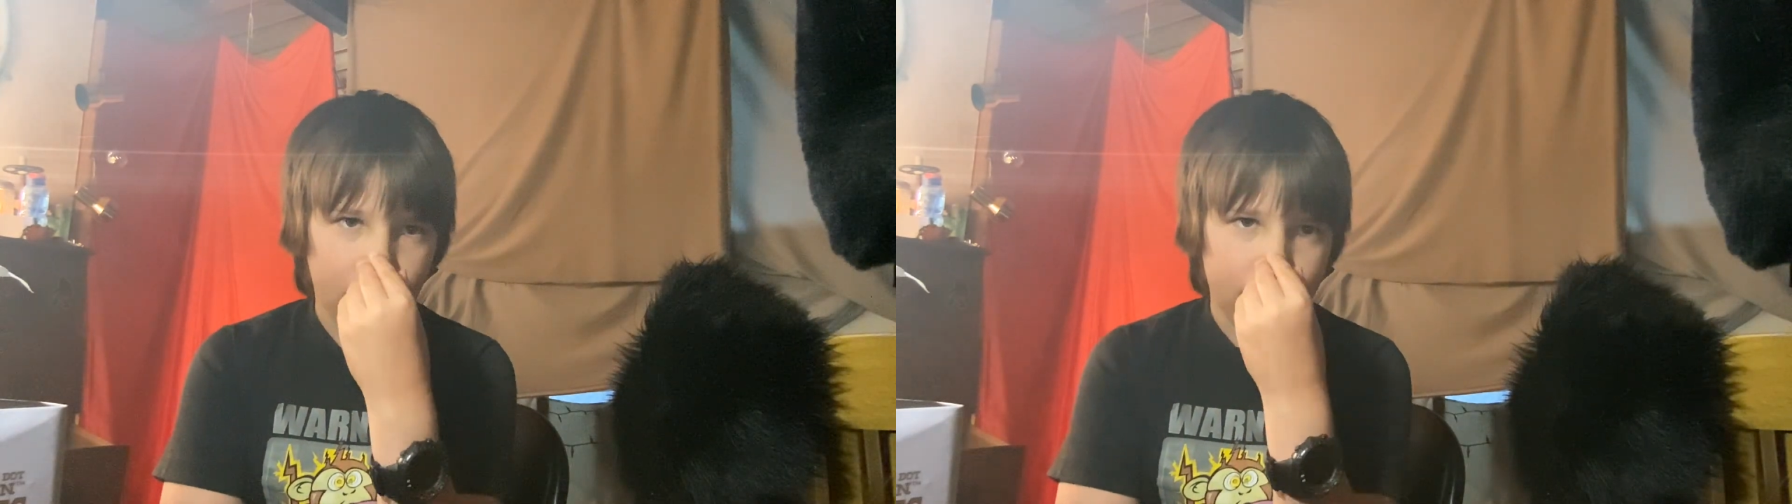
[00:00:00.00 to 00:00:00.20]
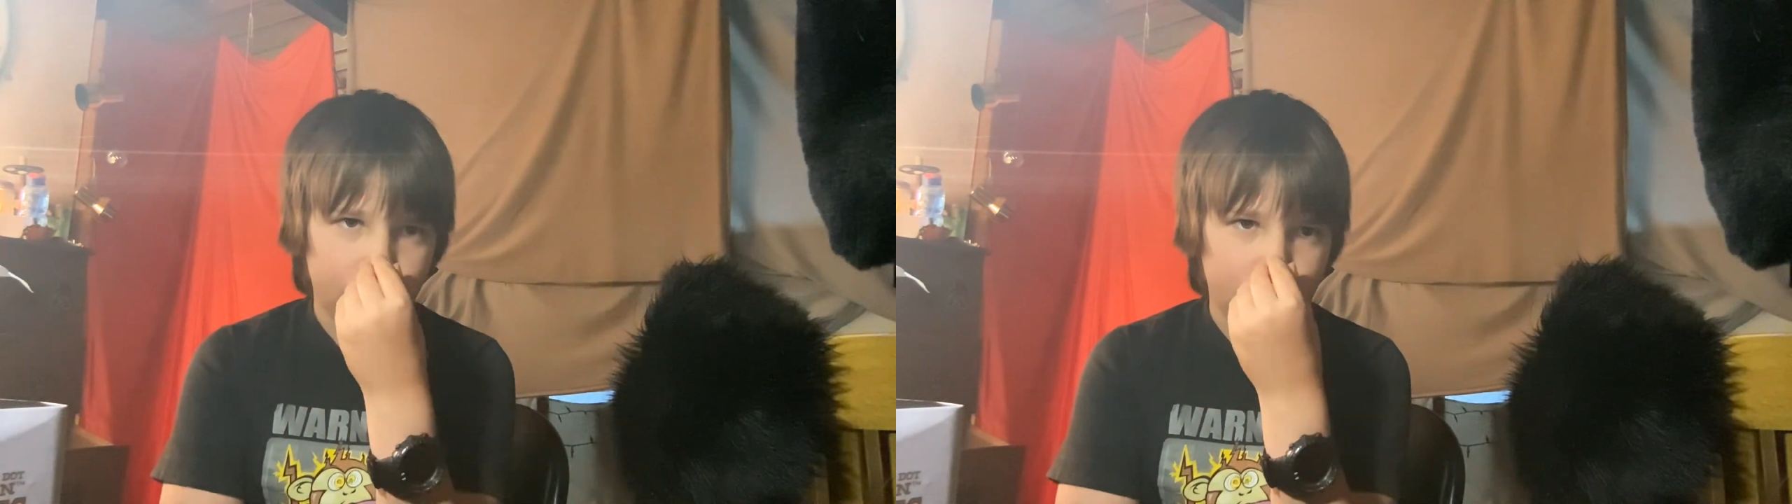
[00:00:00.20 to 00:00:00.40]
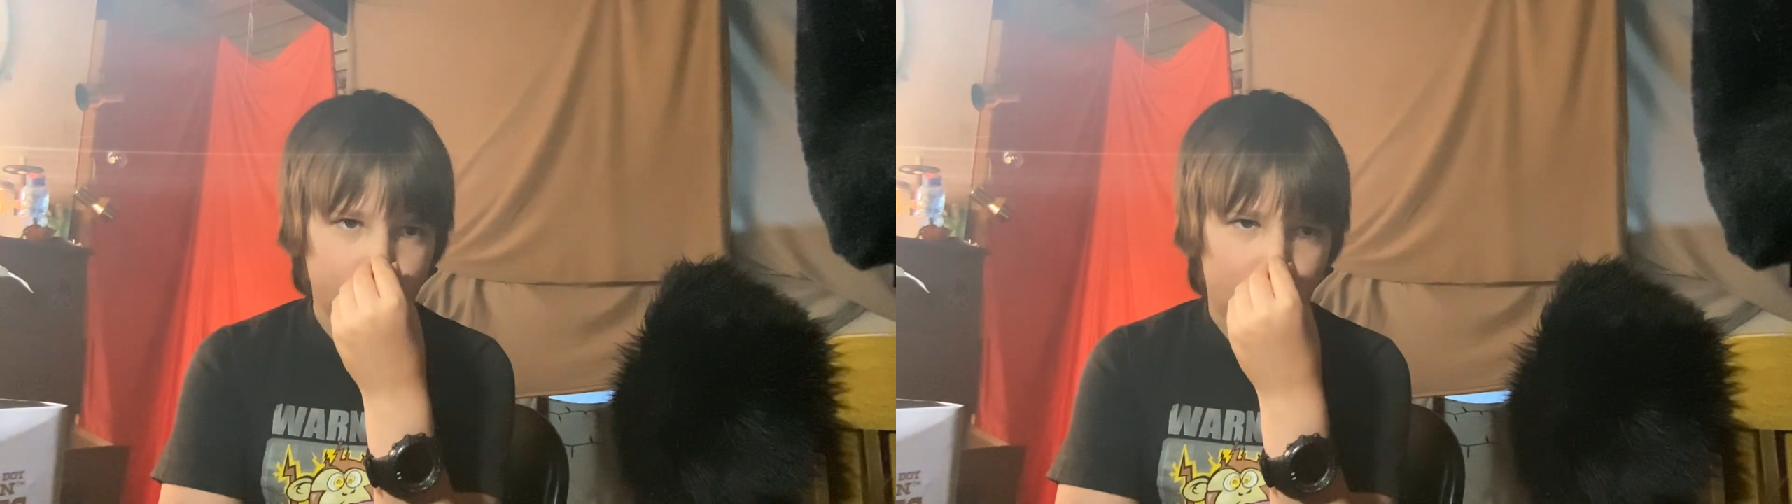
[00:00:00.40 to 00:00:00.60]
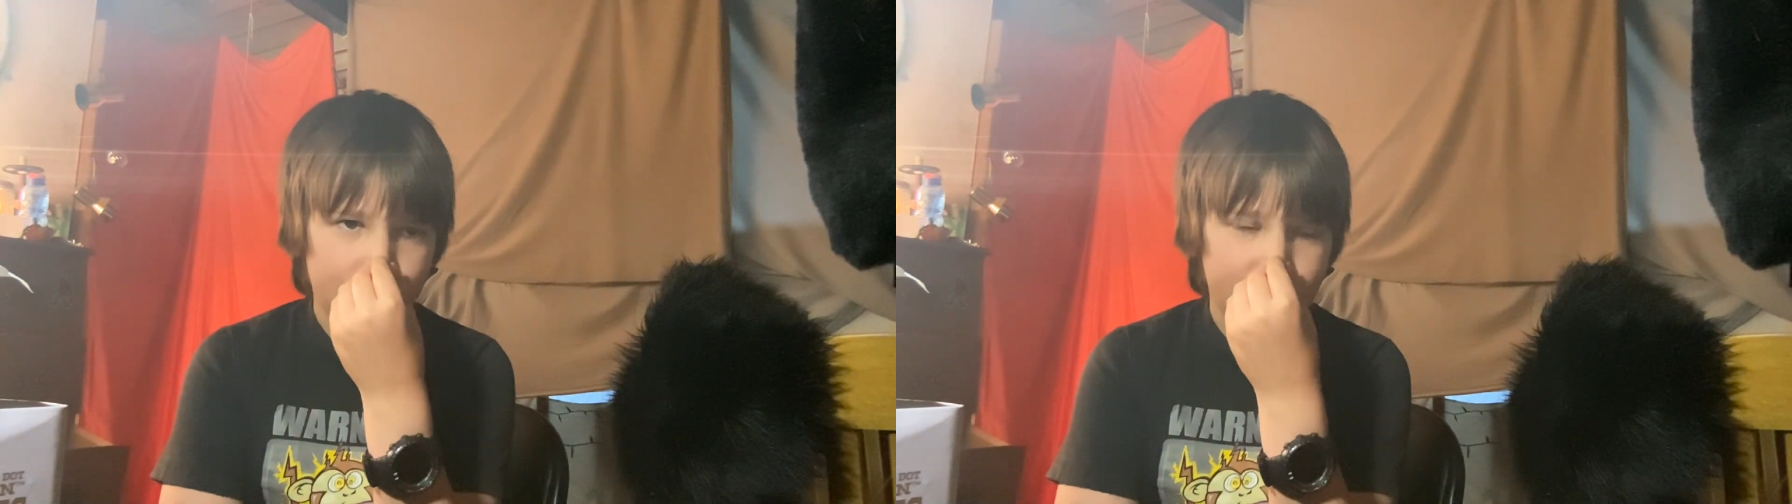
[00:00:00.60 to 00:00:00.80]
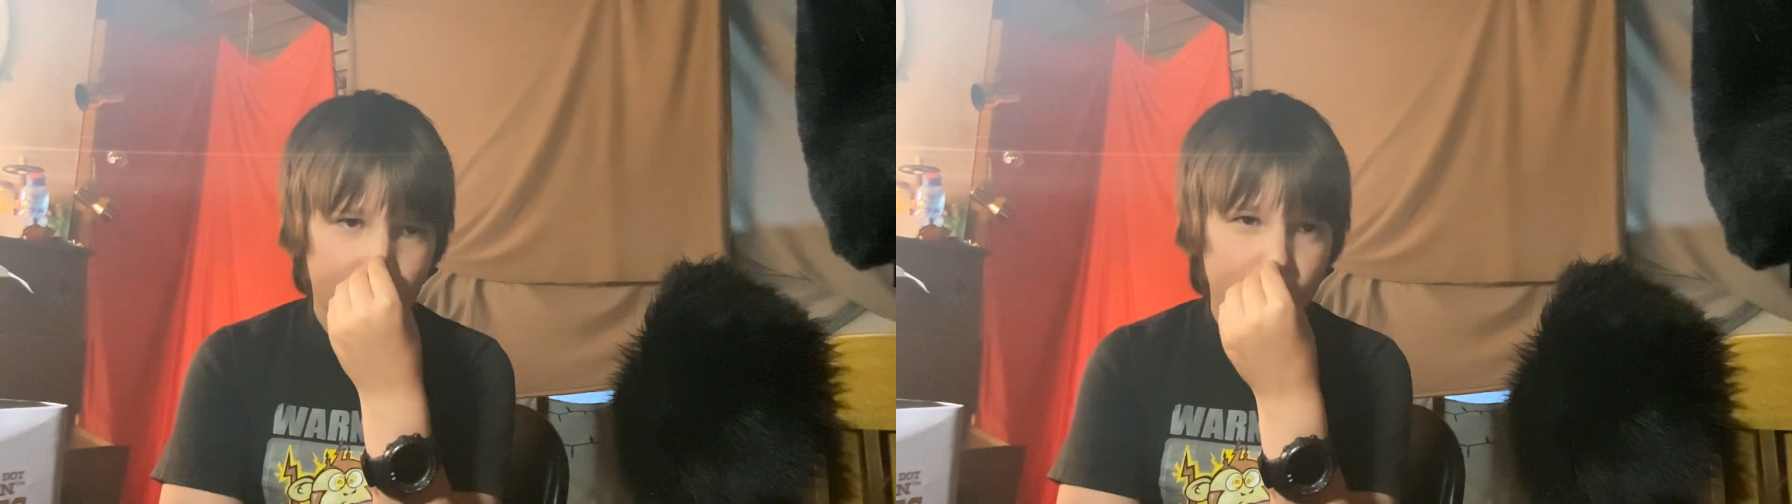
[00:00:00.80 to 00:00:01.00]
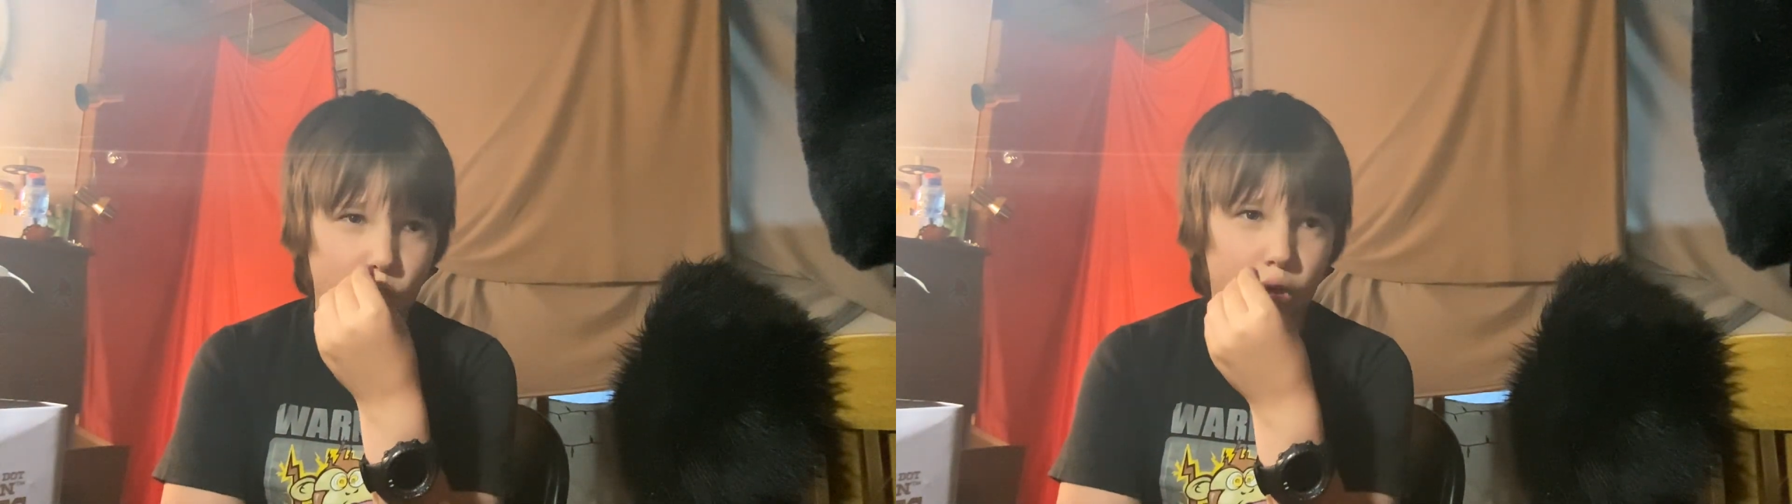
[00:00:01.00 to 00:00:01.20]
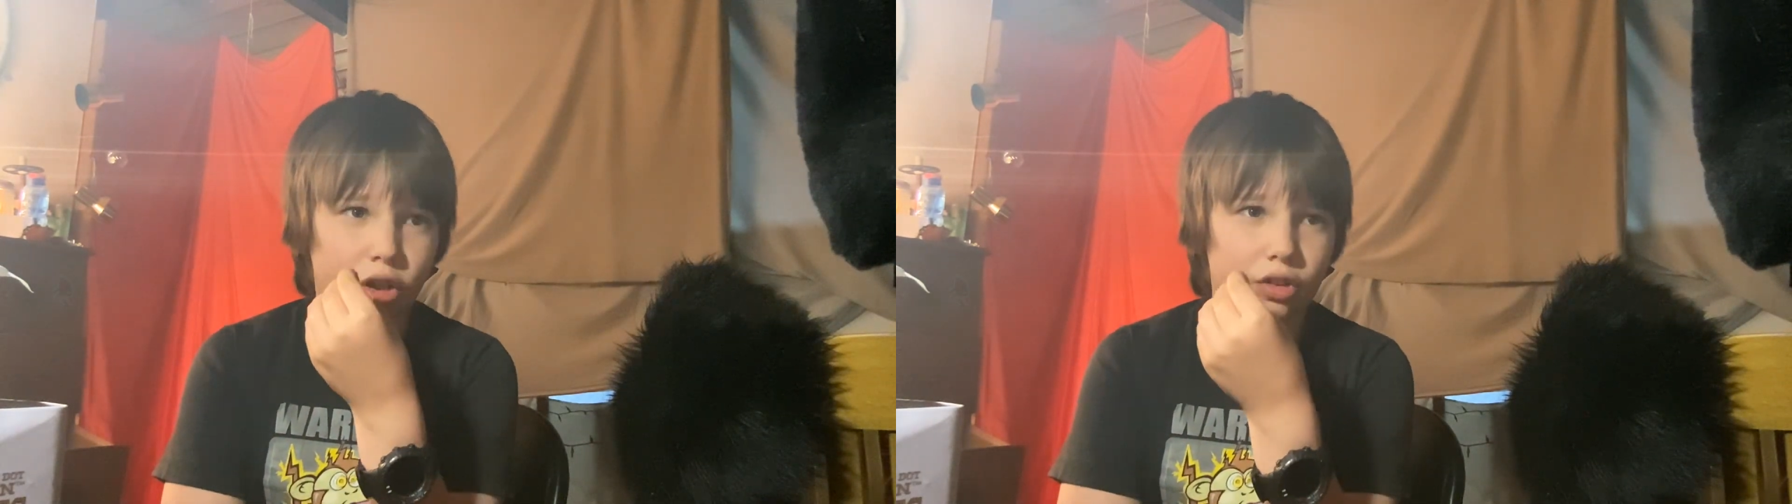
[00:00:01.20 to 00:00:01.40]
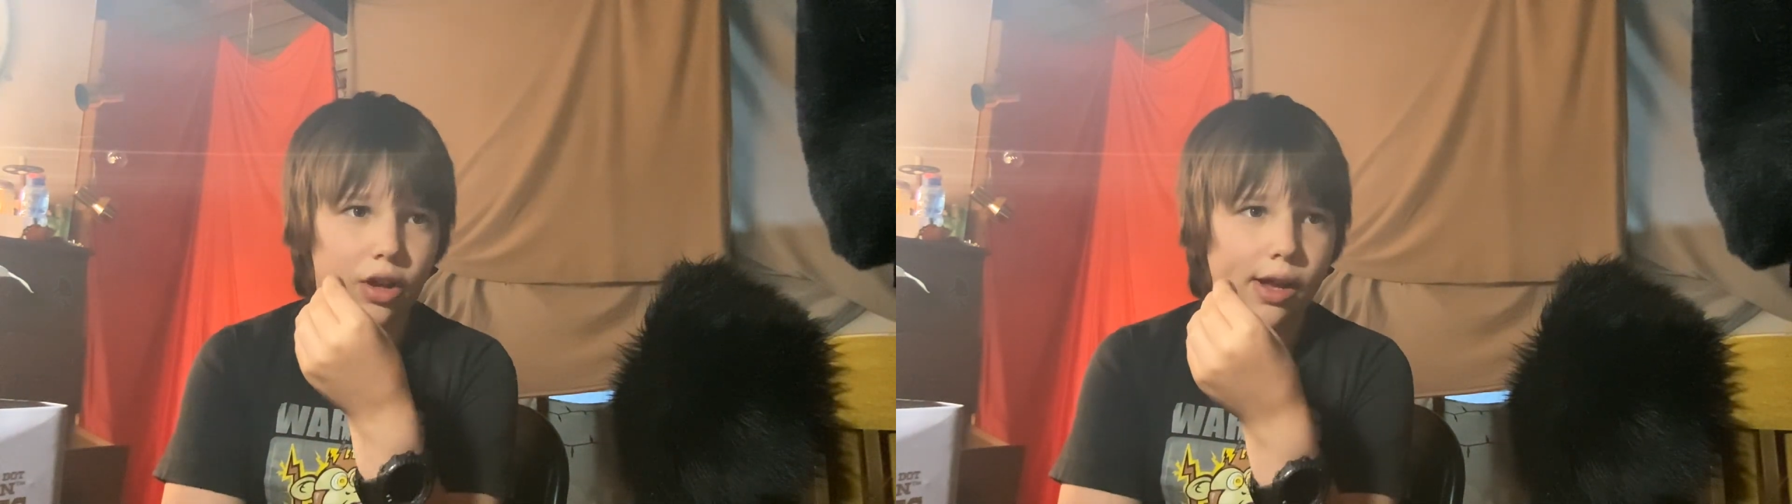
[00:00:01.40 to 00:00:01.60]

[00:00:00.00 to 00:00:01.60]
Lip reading: like doing commentary more, because